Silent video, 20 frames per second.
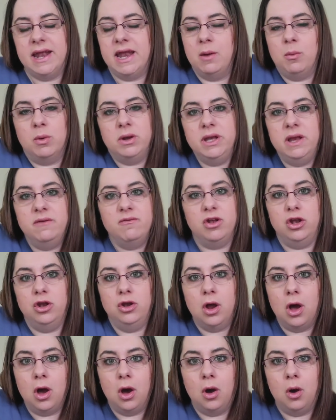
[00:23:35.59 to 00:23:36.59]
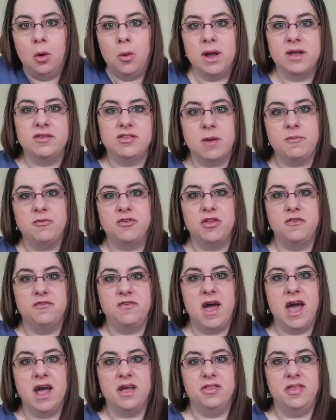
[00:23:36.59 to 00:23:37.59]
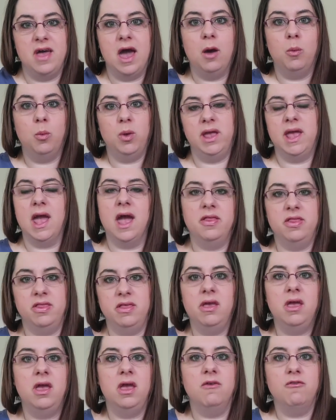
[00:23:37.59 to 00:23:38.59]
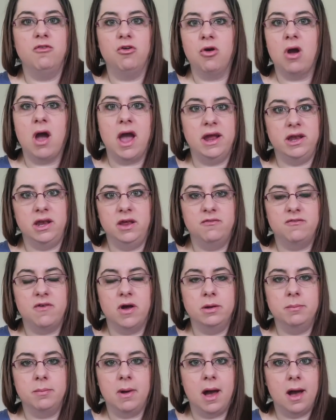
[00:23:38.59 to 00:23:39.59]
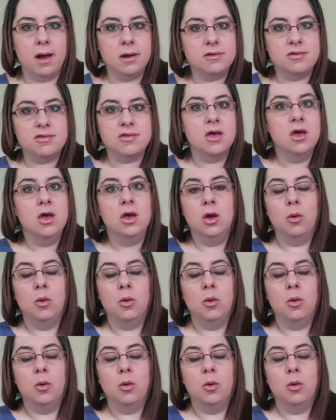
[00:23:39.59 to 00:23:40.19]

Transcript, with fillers: And I wouldn't even know, except for the fact that we get the Variety Fun box.